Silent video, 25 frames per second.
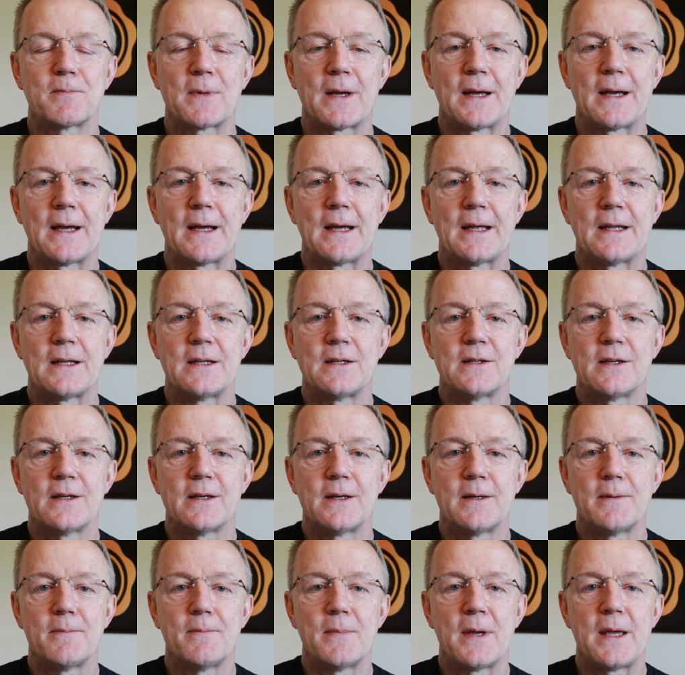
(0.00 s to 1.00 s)
and
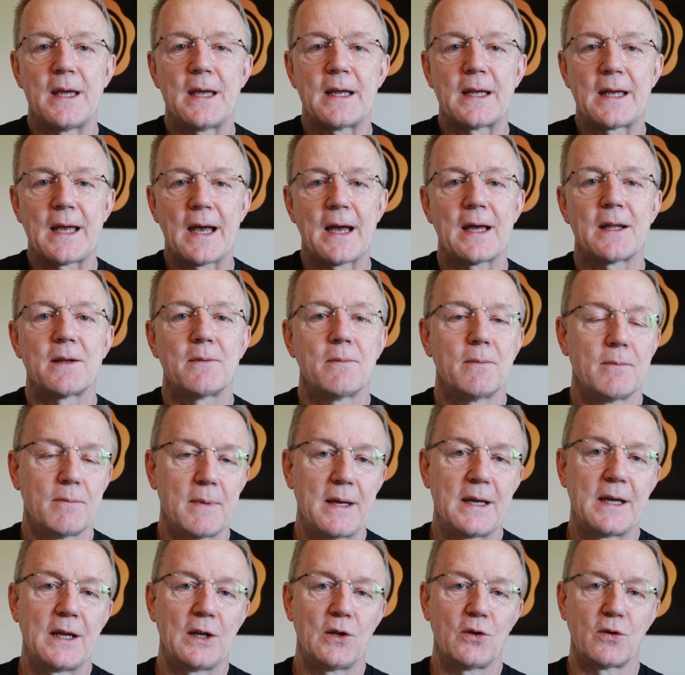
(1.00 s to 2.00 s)
it can
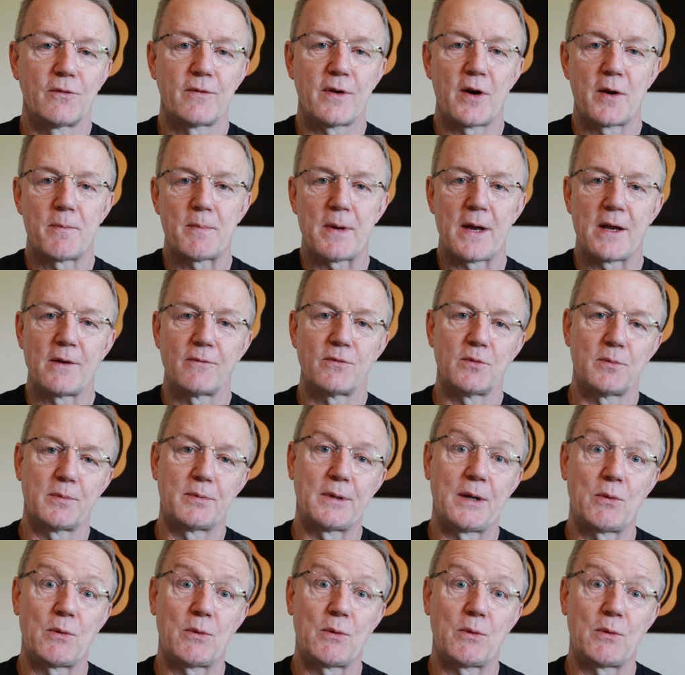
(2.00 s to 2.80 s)
make it look very painful.